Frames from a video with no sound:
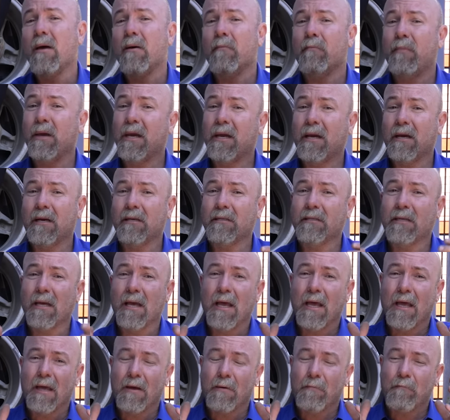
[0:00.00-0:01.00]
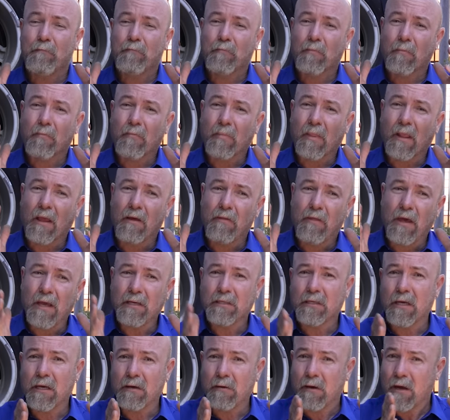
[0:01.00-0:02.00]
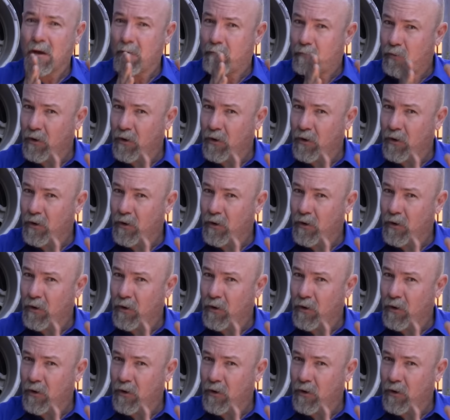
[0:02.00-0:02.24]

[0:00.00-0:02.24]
because there's a